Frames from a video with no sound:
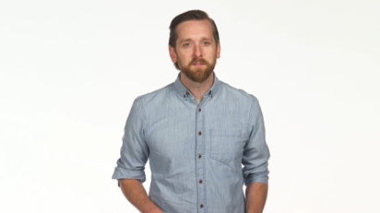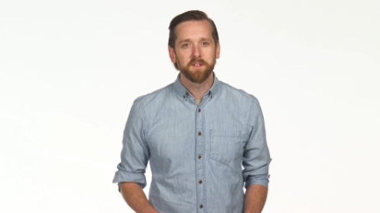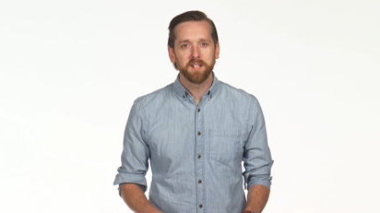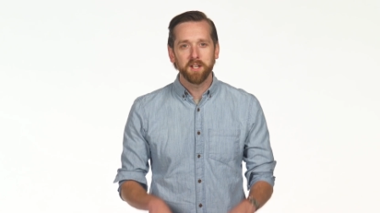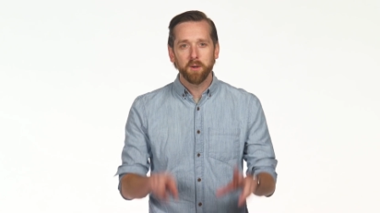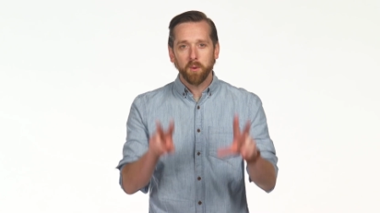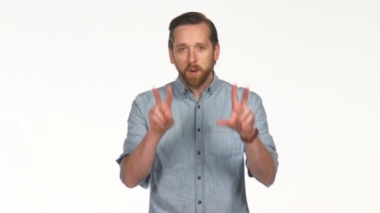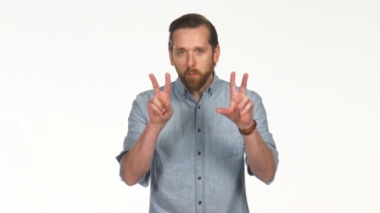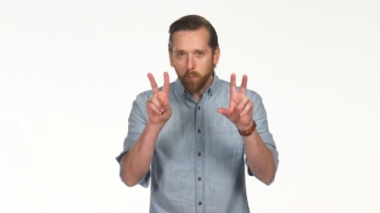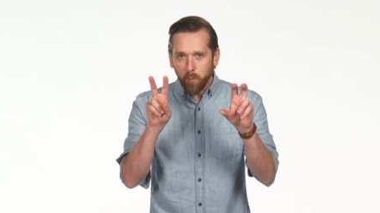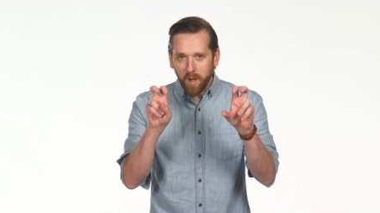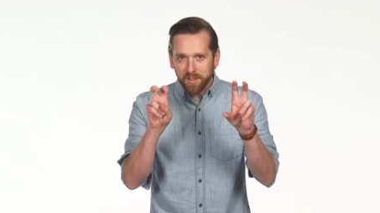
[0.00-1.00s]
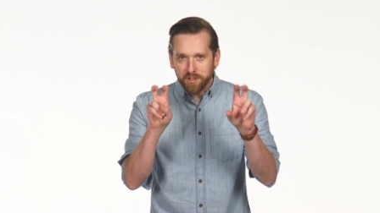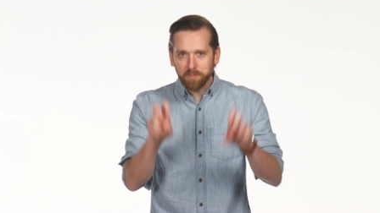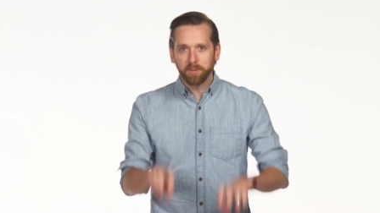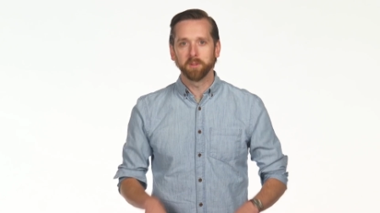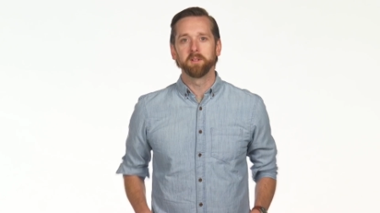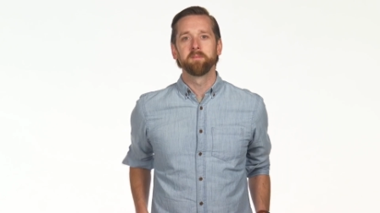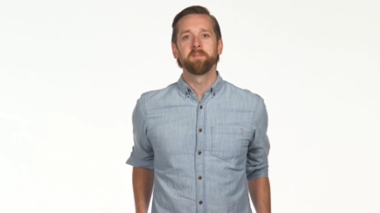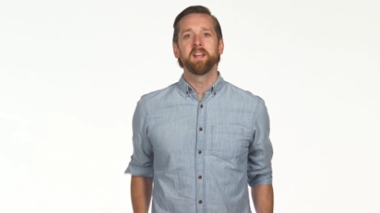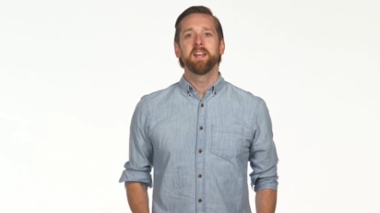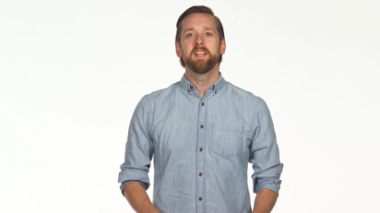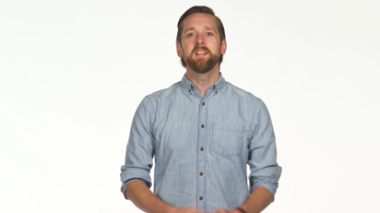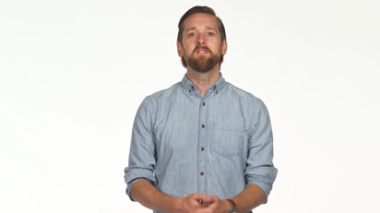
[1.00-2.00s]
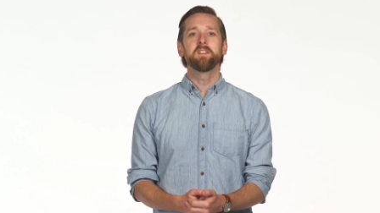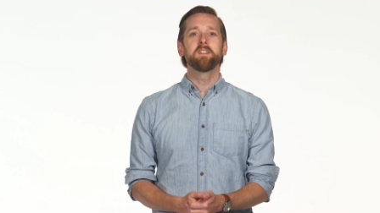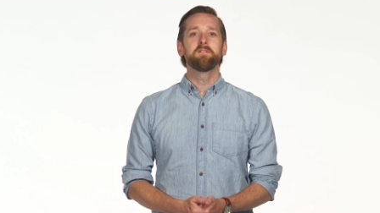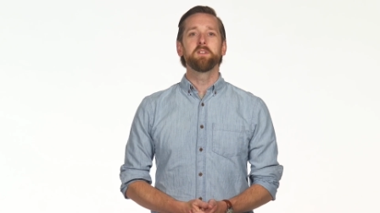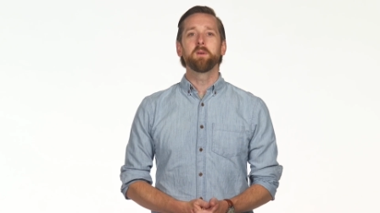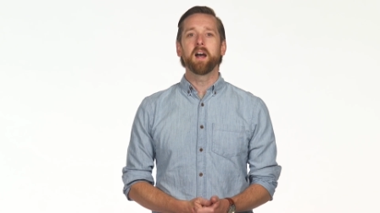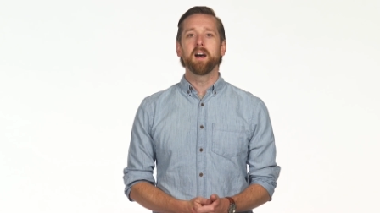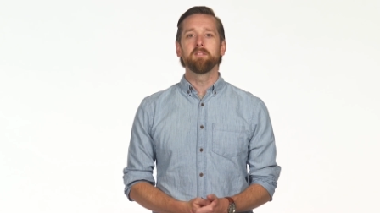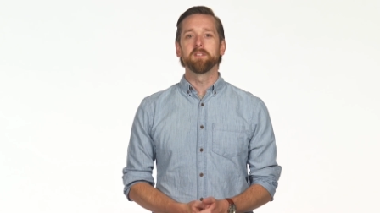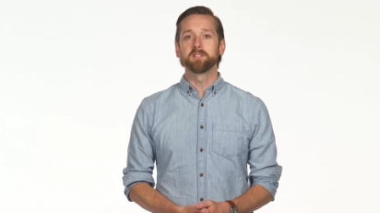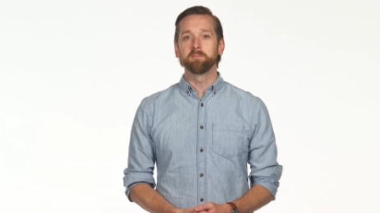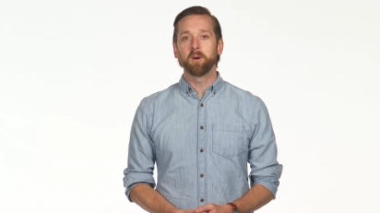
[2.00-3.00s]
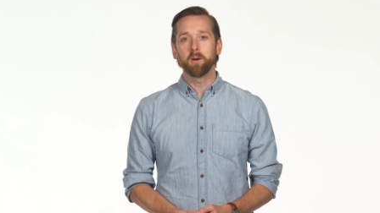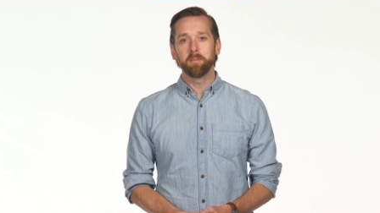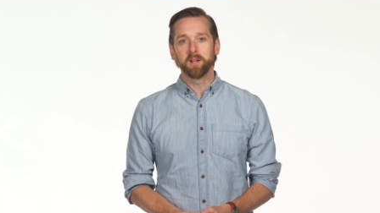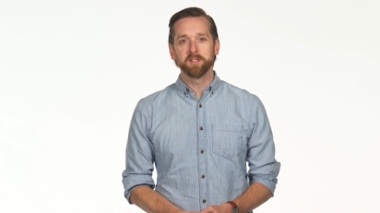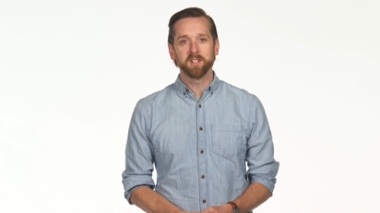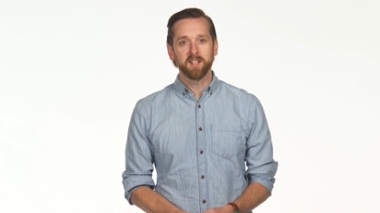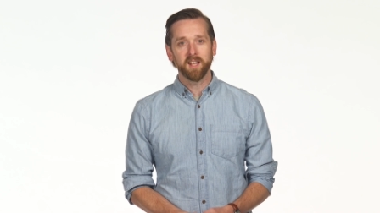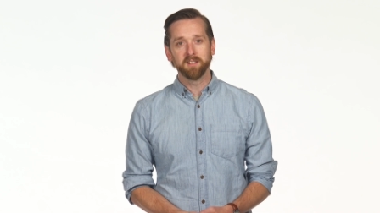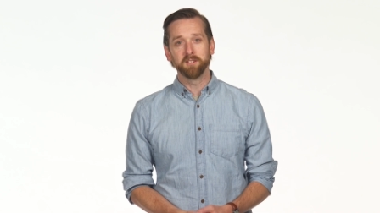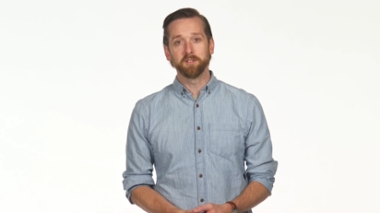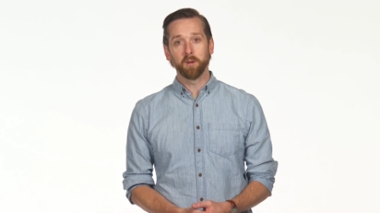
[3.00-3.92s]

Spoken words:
your video watchable, even if you have a small budget and